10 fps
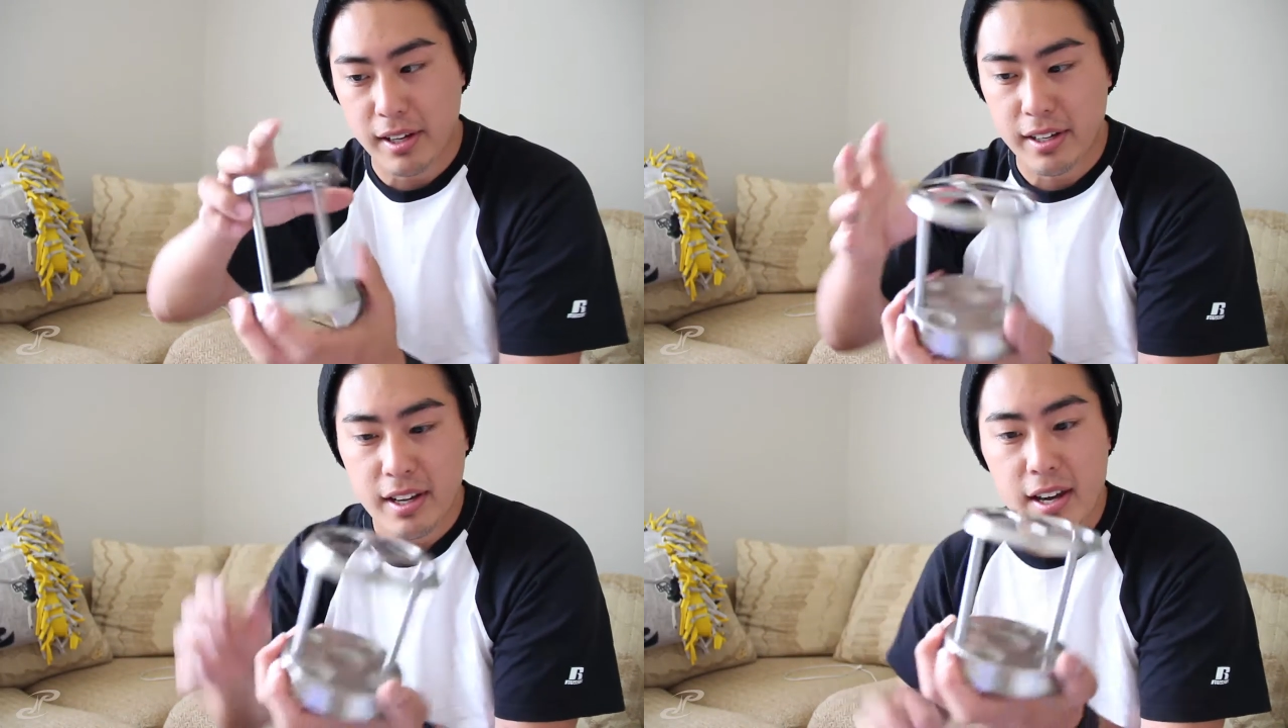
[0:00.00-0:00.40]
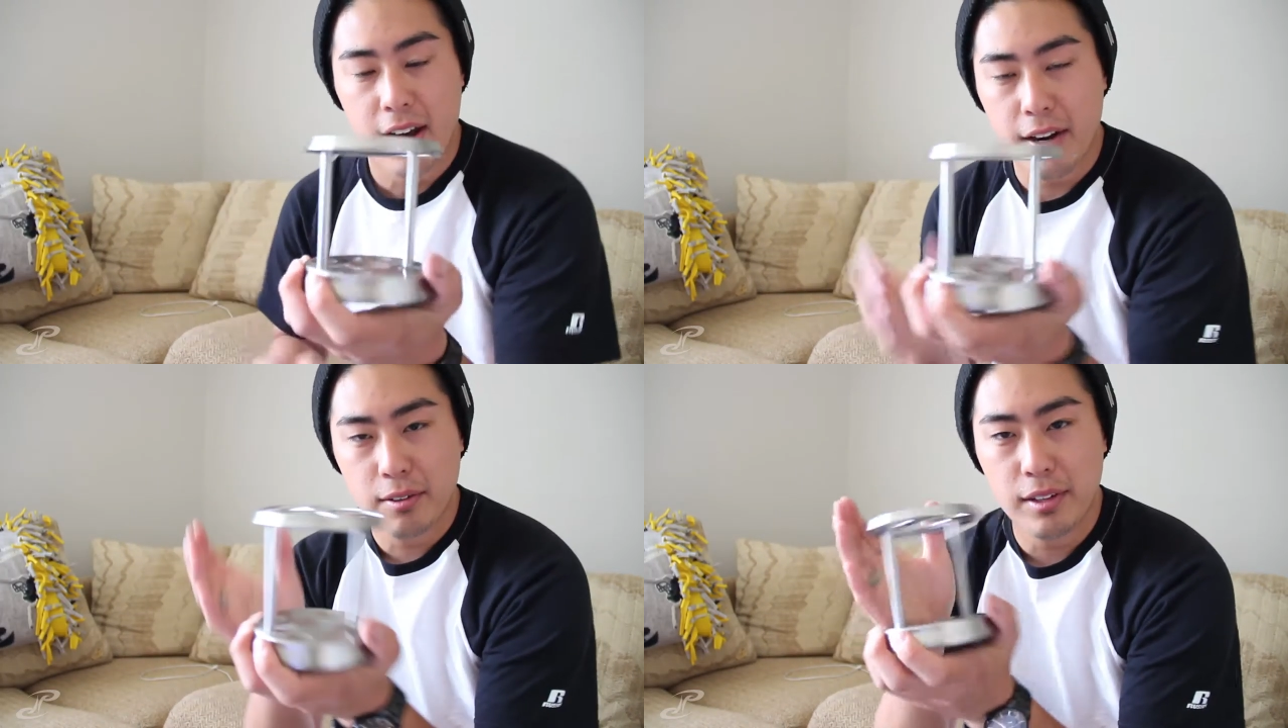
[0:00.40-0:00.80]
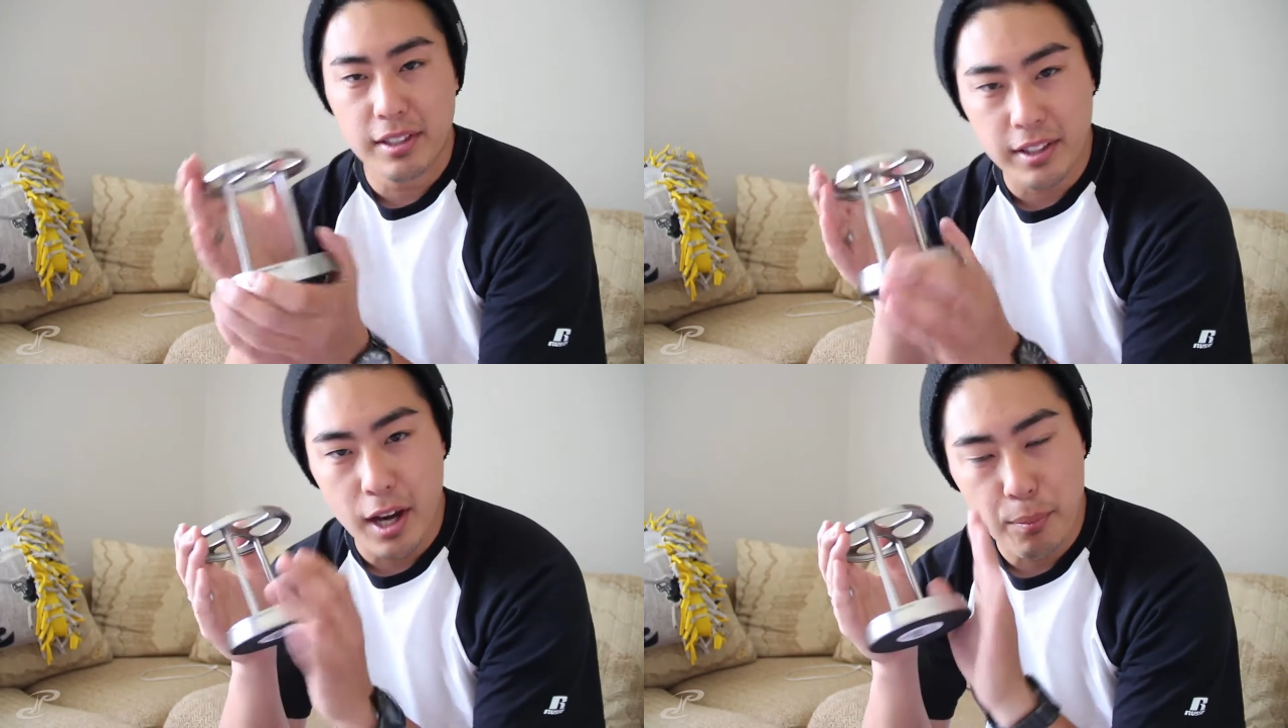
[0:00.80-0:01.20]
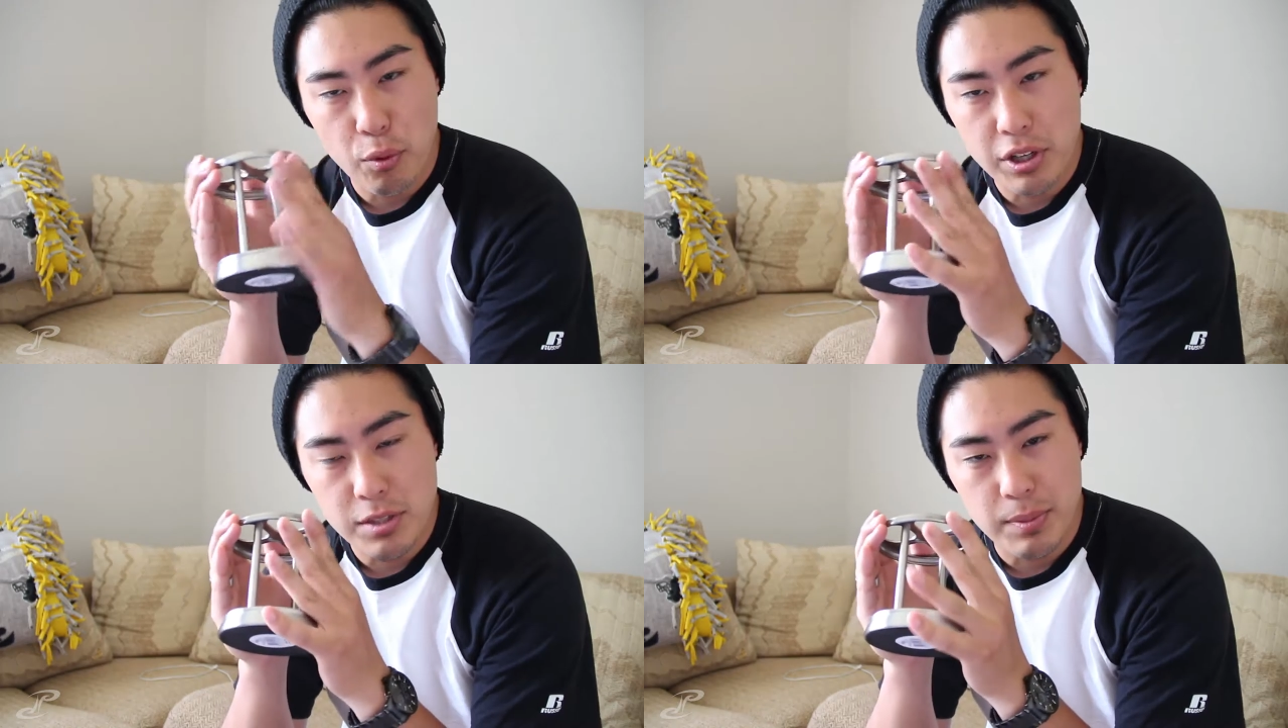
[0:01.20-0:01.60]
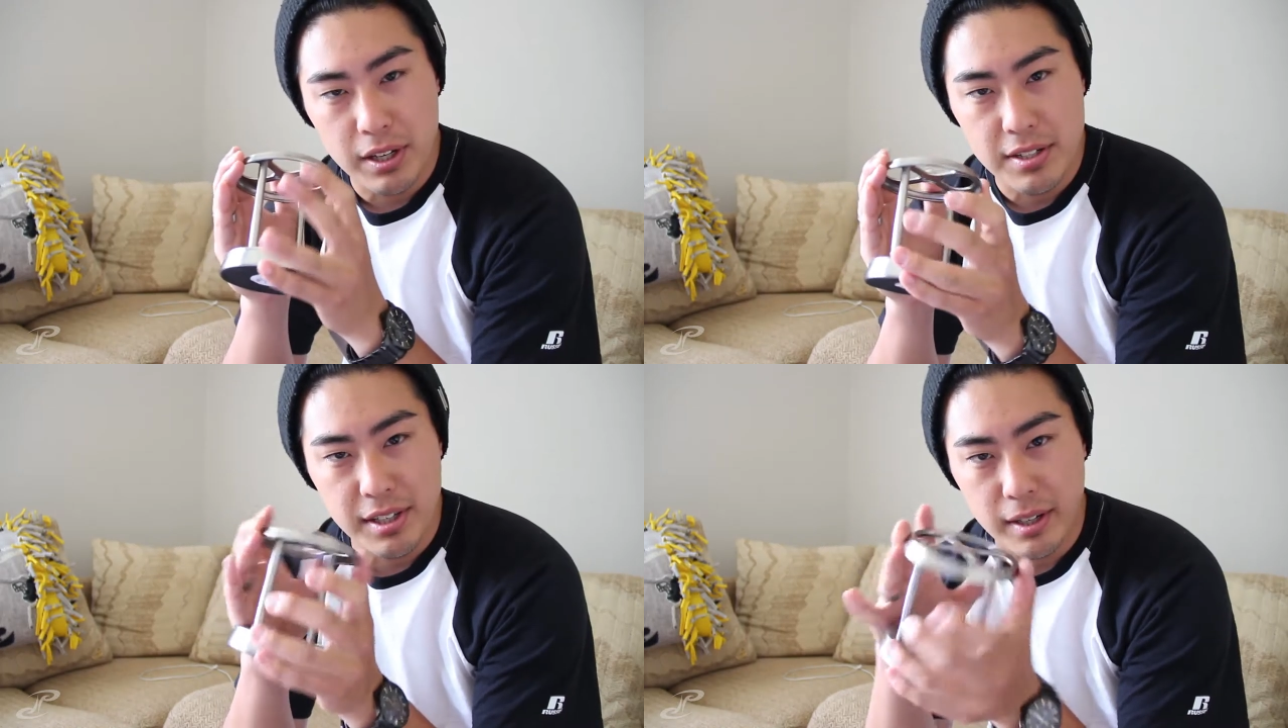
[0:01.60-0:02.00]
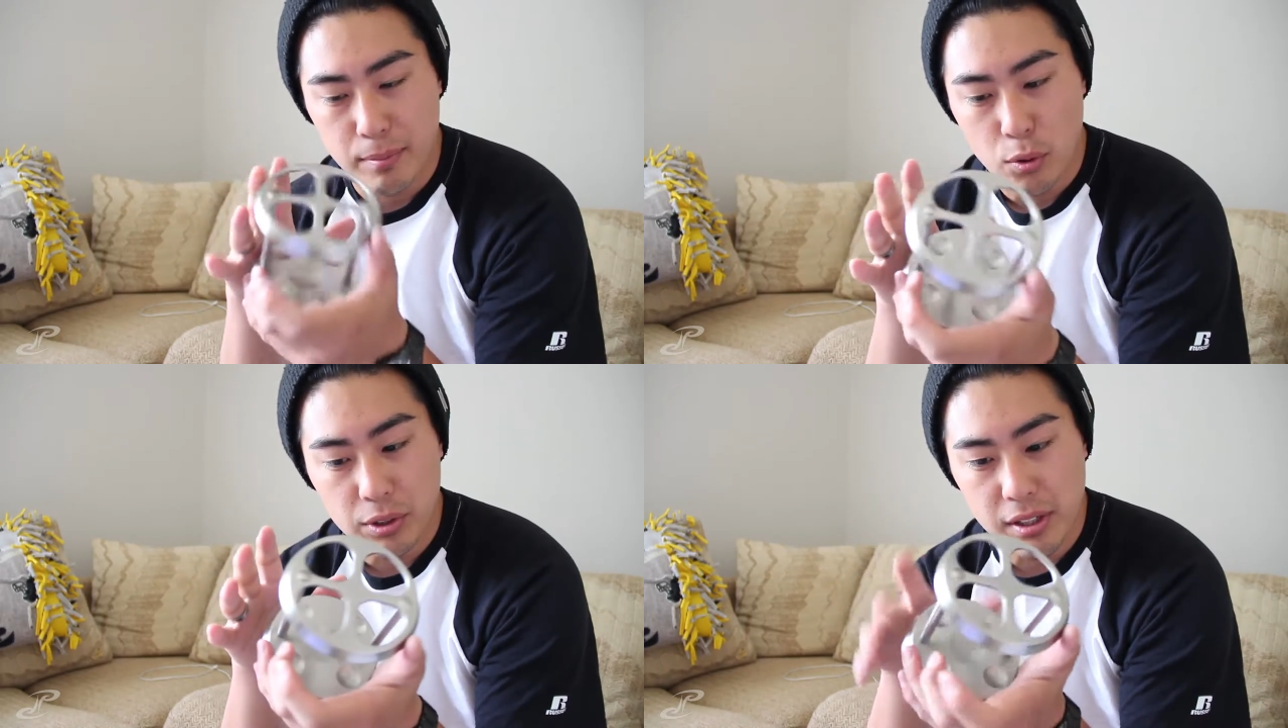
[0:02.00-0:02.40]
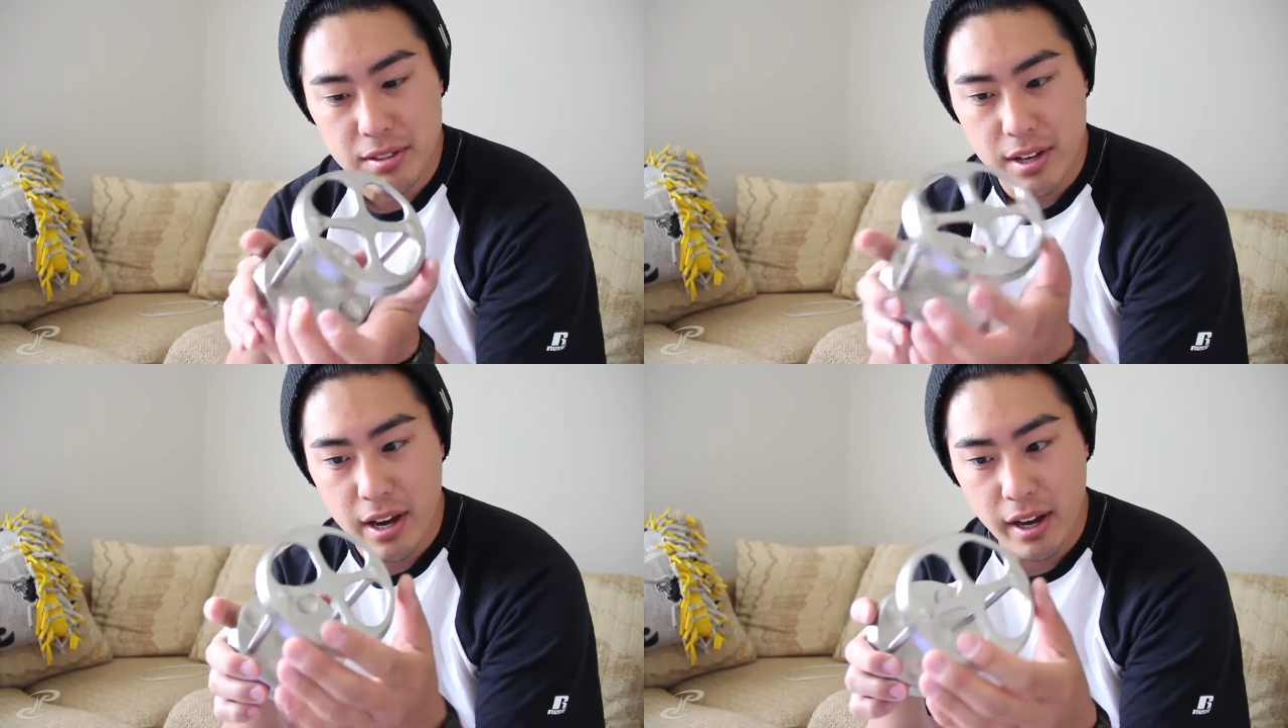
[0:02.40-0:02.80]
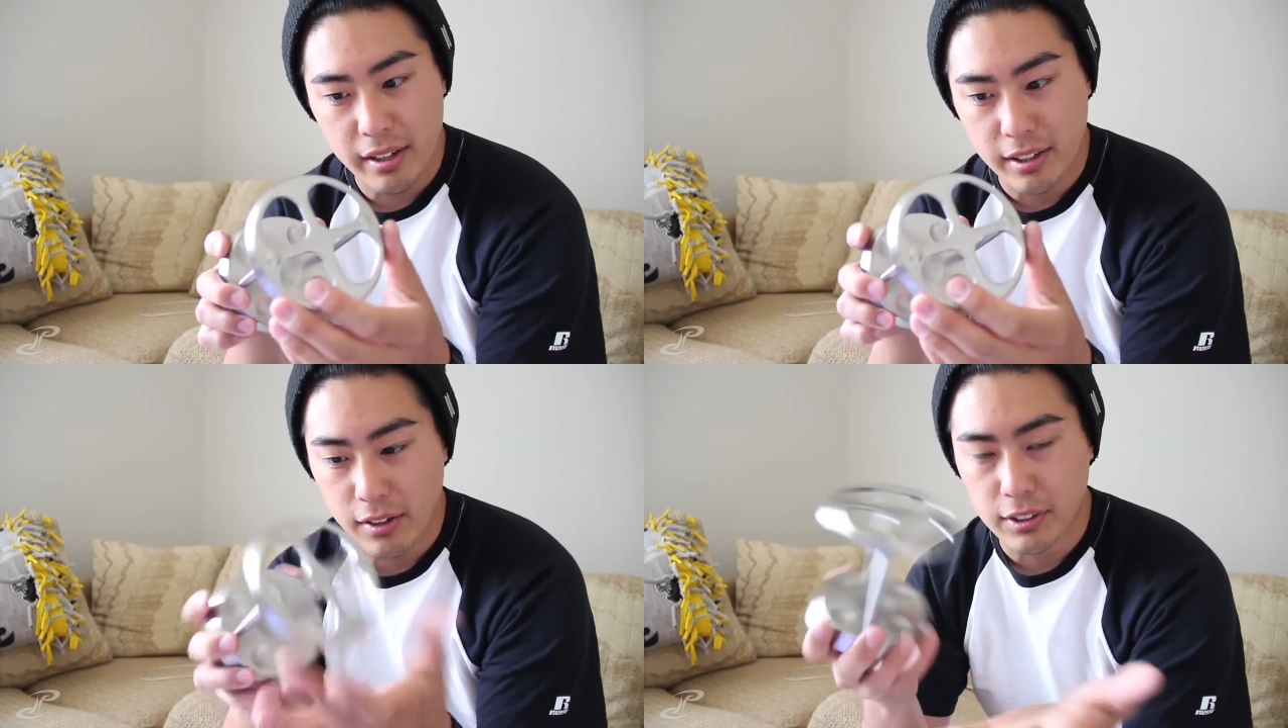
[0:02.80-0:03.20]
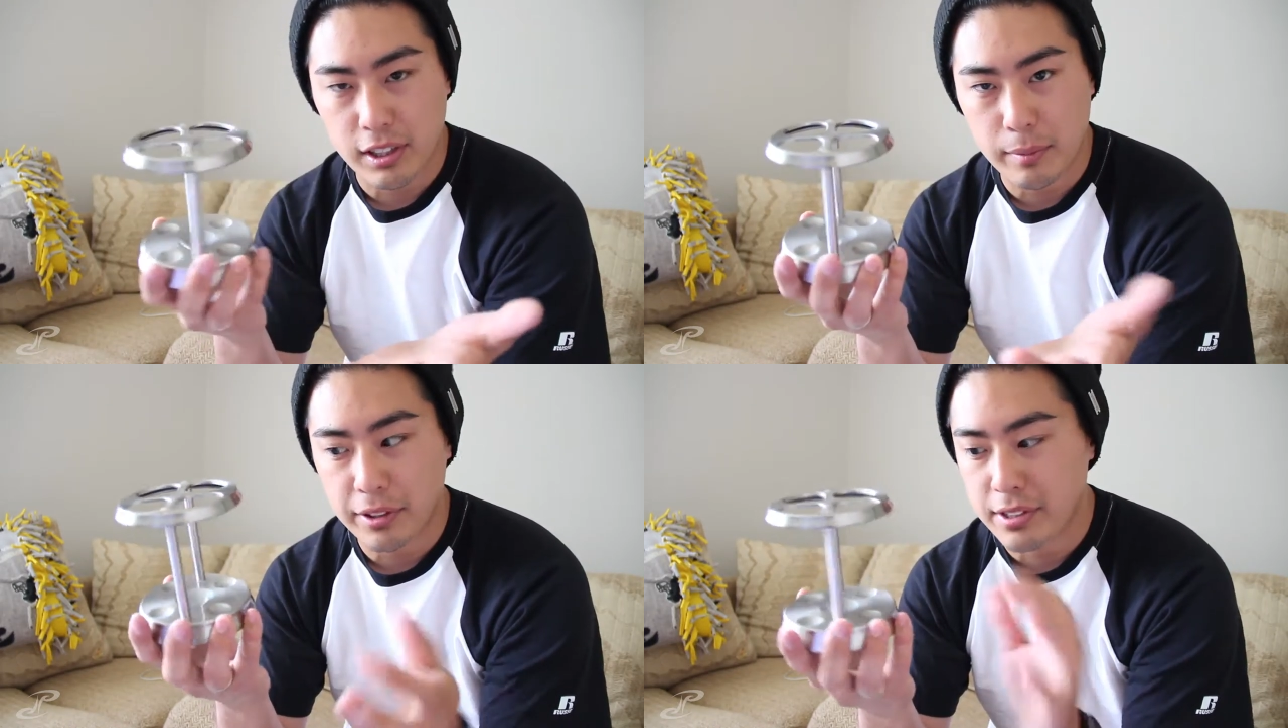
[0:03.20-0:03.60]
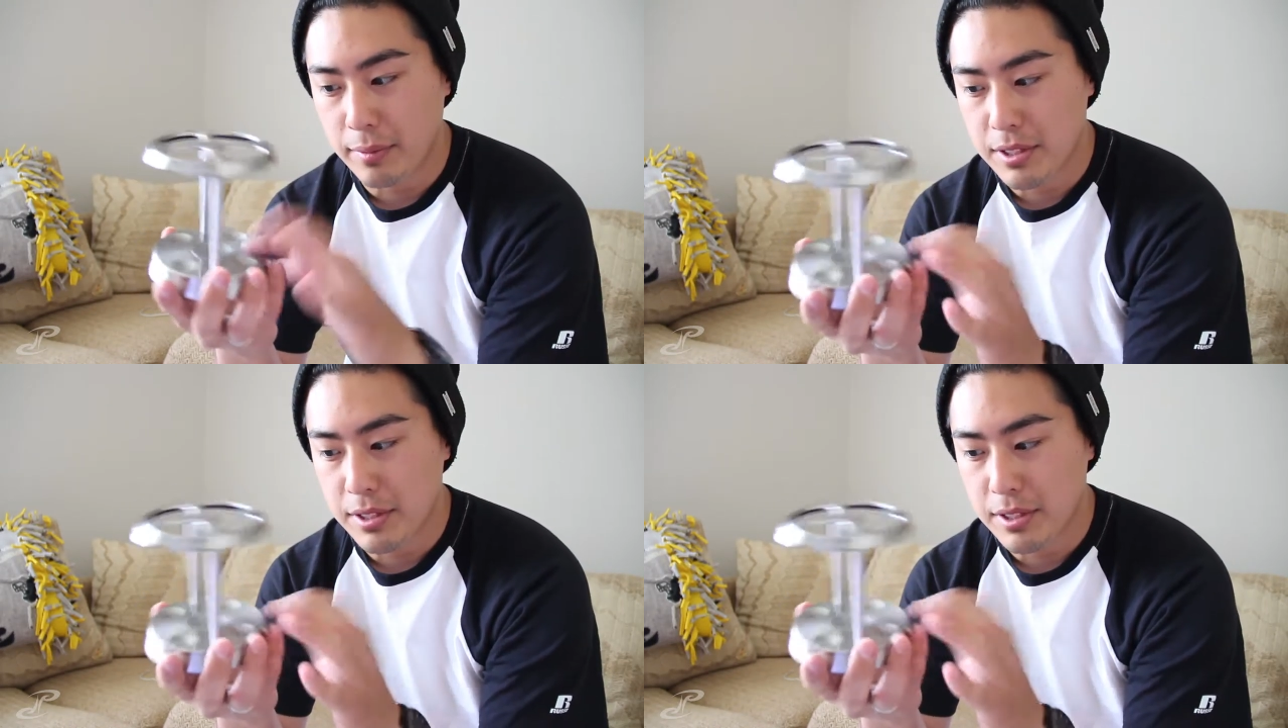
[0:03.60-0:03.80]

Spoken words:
Like, I don't like the cup ones because they get moldy inside and then you have to clean them all the time.